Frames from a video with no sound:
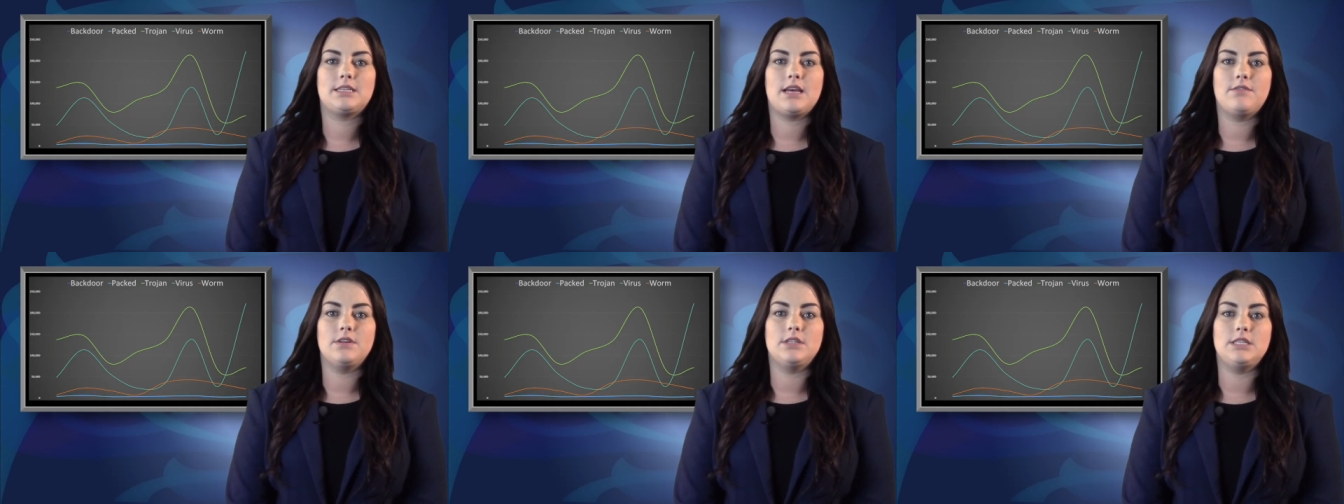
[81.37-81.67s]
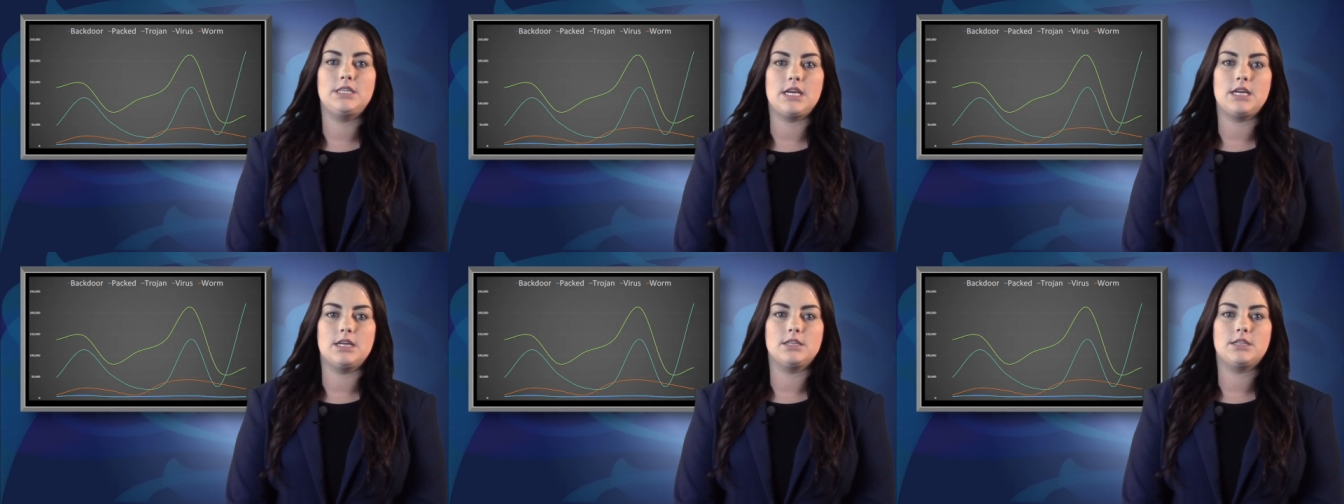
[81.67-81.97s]
7
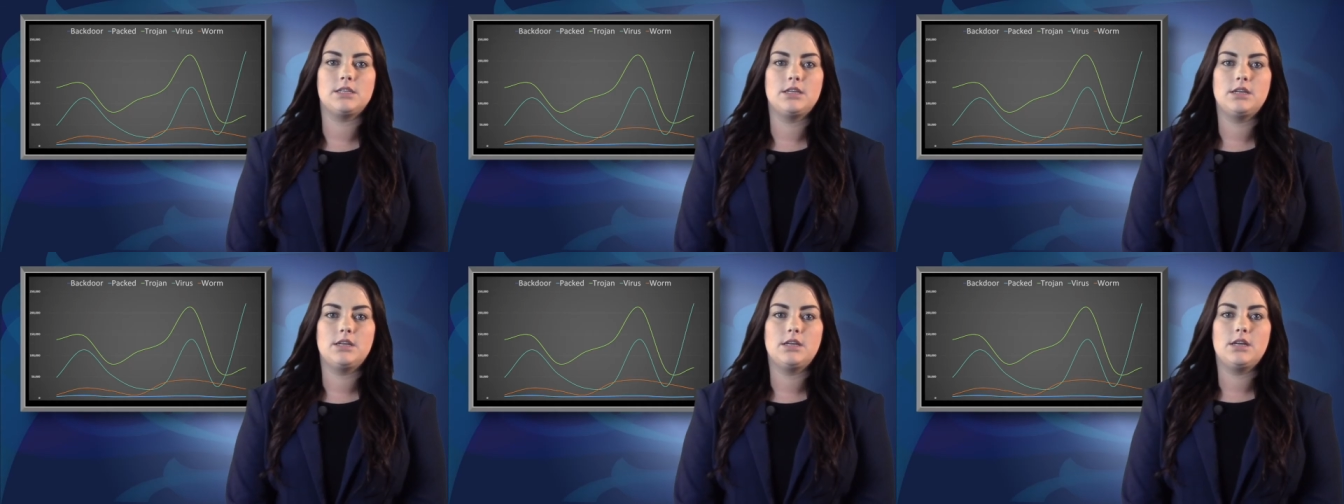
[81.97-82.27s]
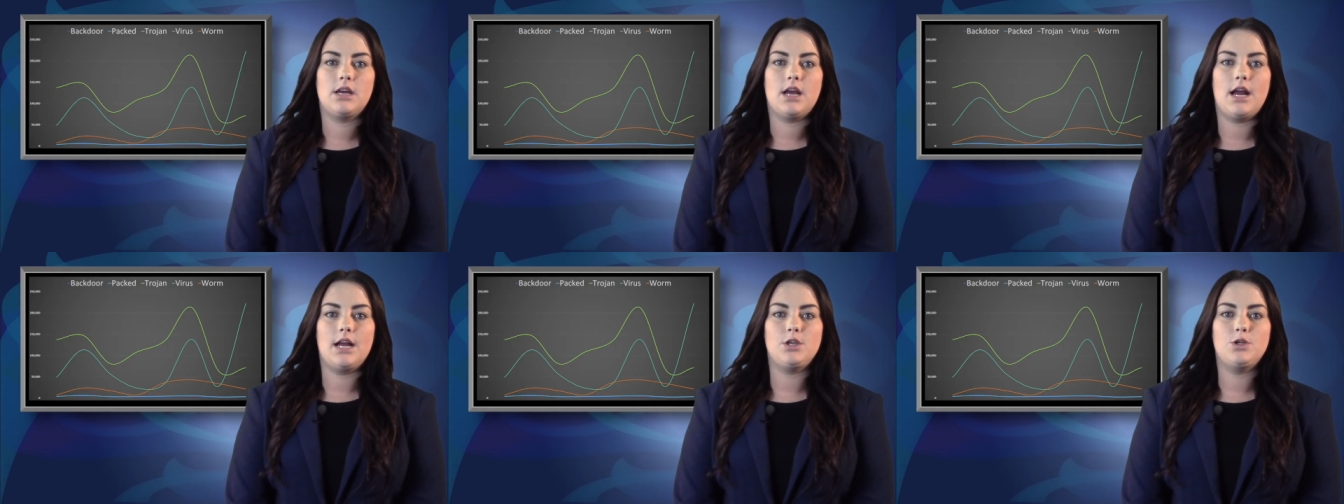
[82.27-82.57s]
days,
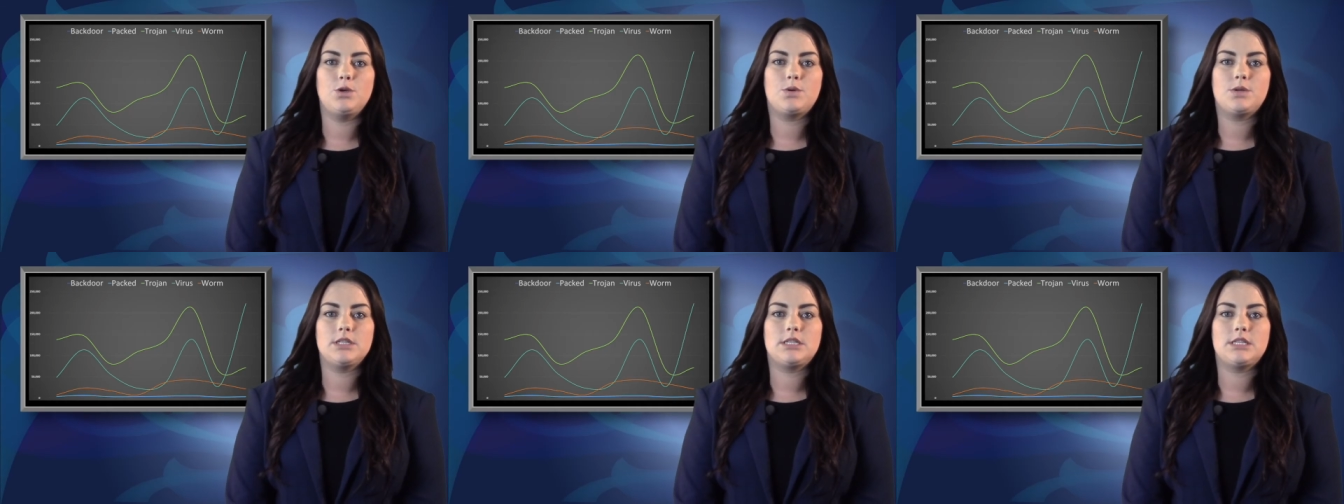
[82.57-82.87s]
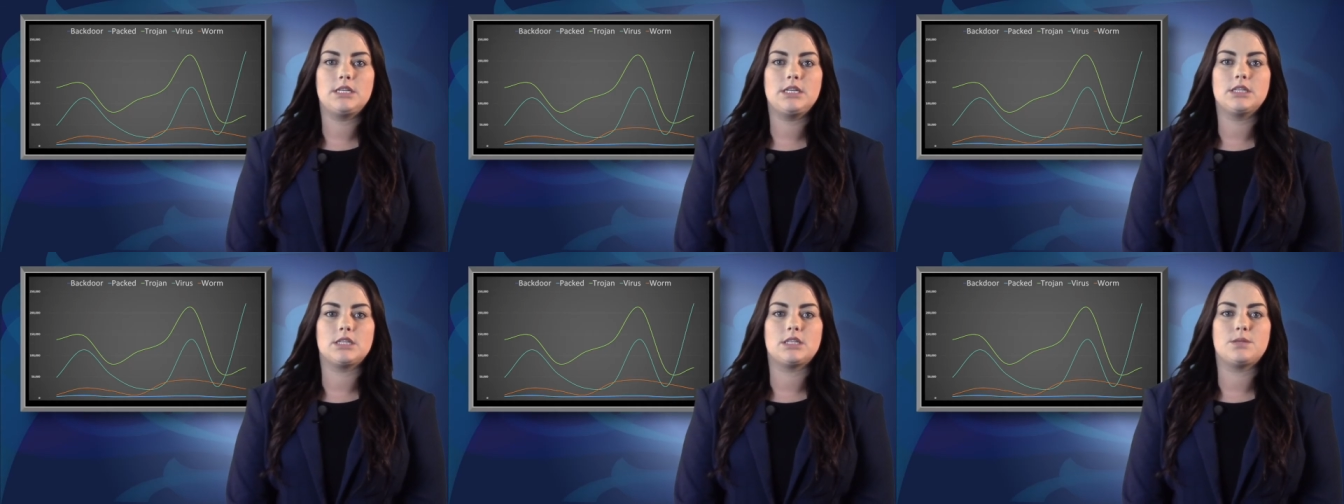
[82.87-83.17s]
and you can
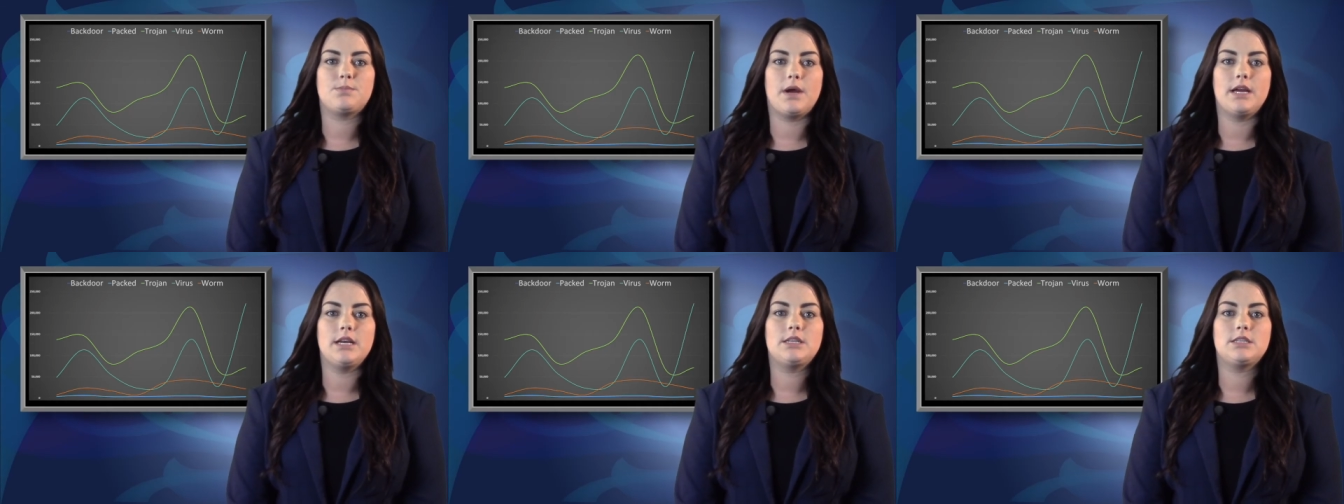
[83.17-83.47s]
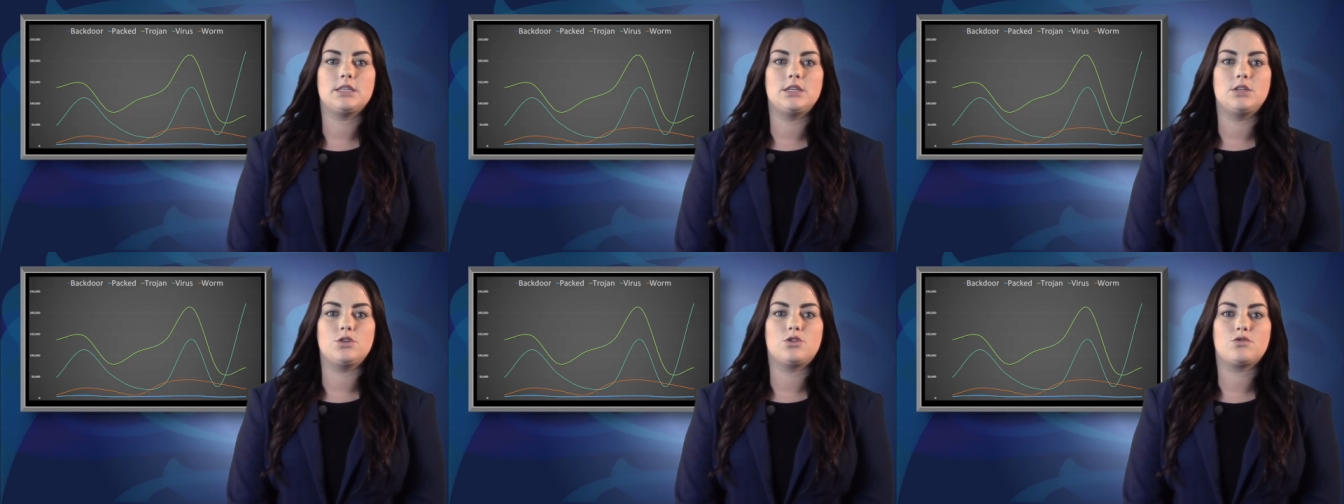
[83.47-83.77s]
see the
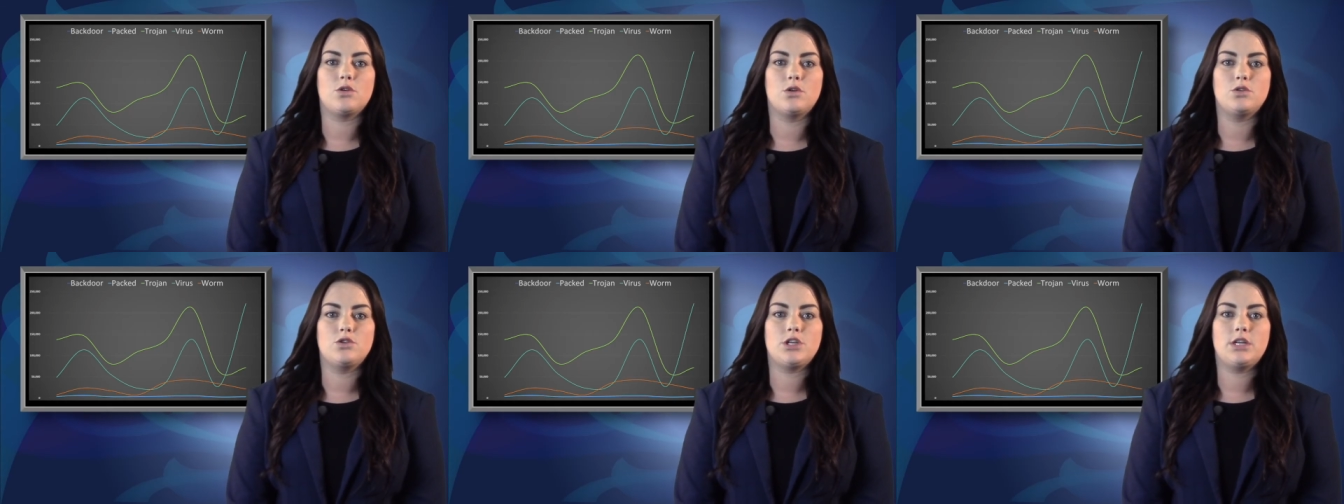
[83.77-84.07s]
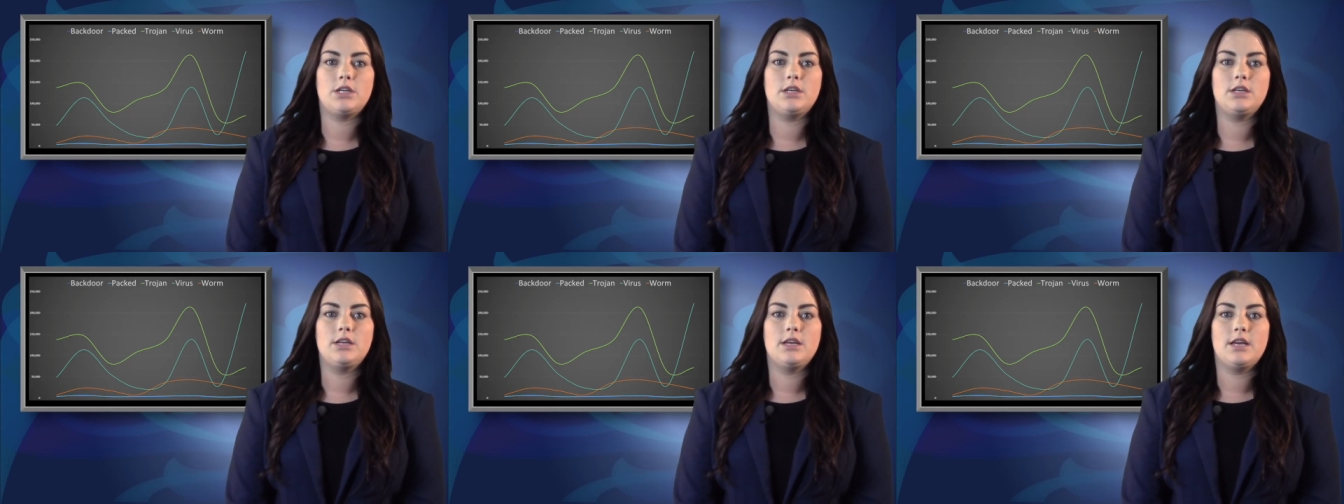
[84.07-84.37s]
spikes in
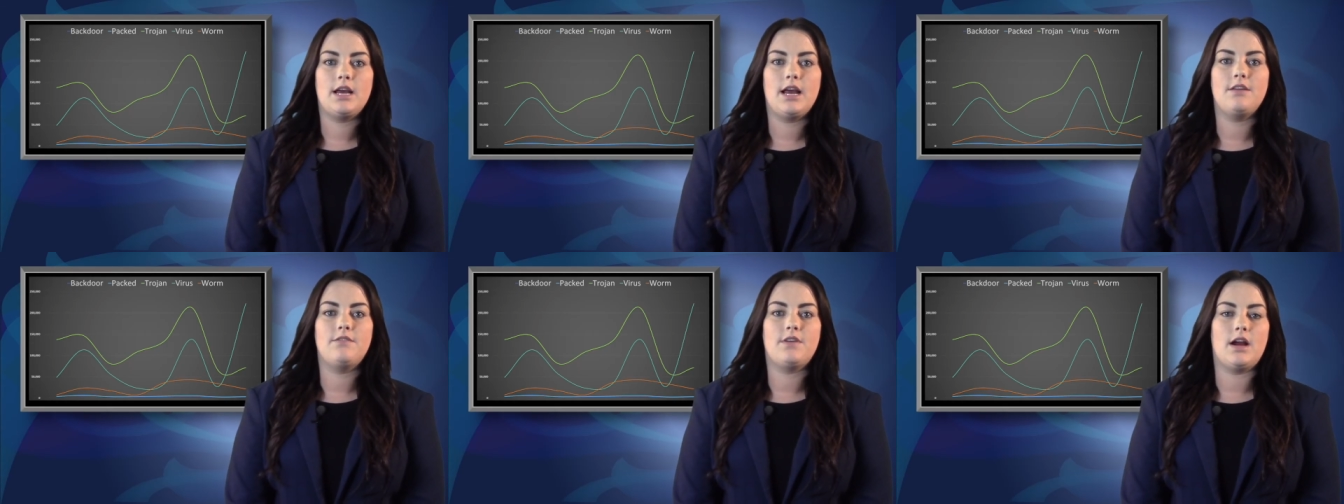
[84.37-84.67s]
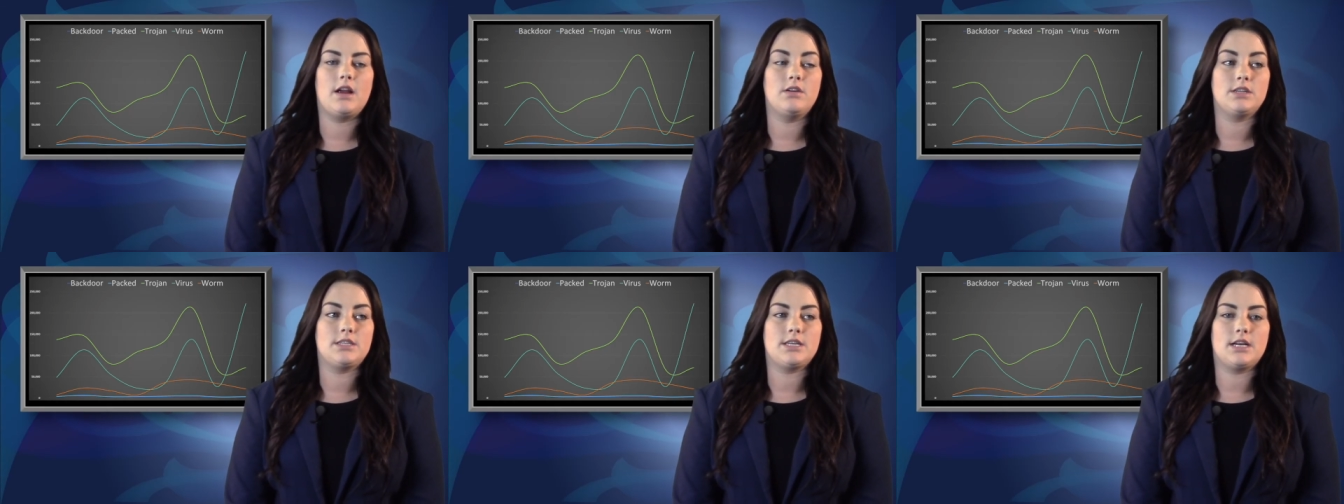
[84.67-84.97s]
Trojan and
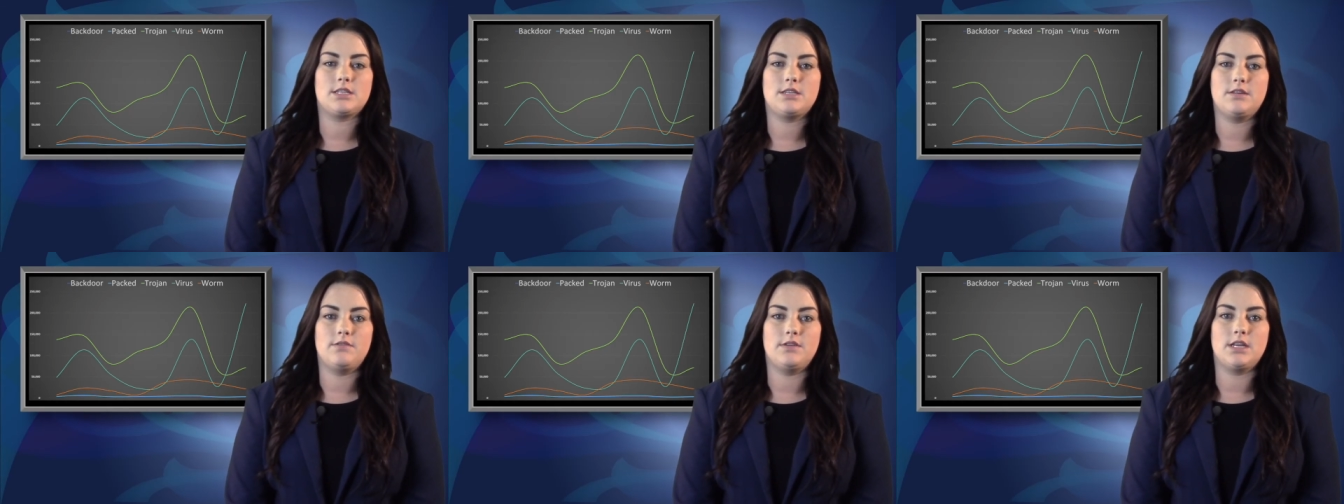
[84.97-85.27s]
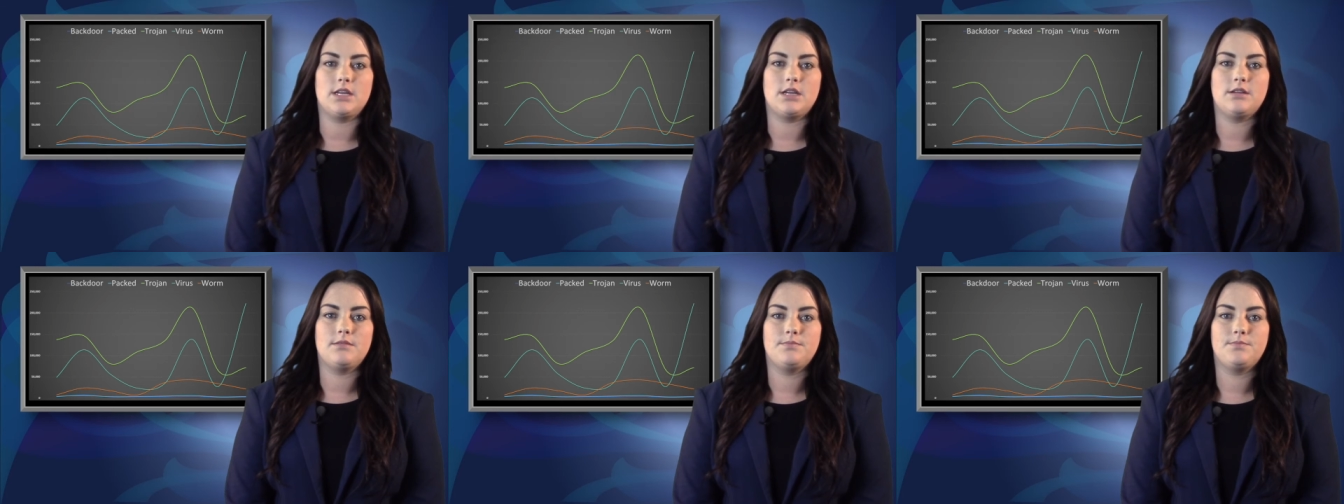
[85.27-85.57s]
virus
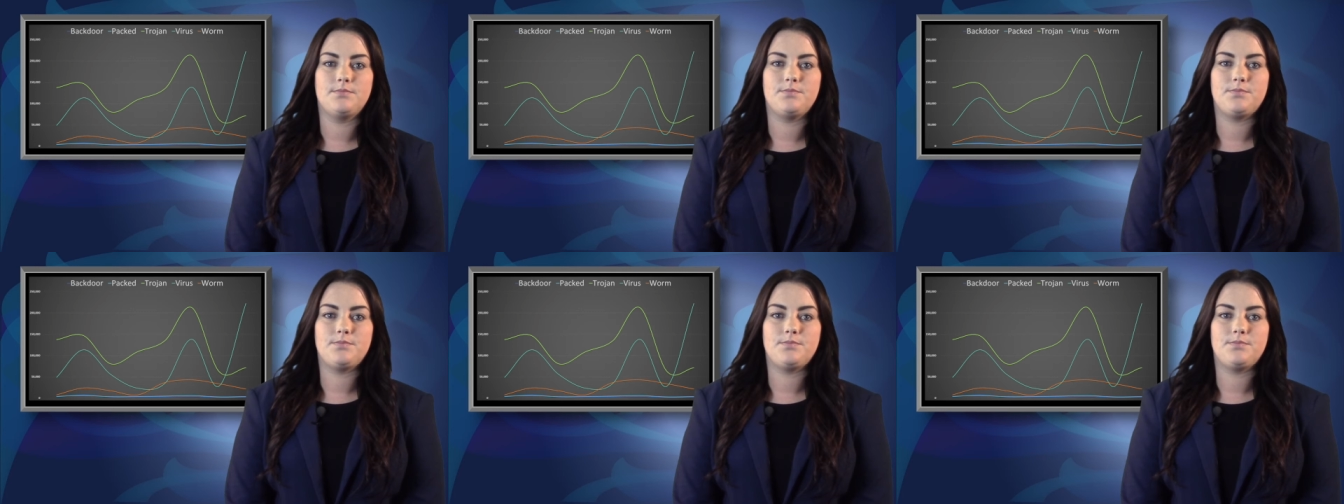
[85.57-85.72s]
activity.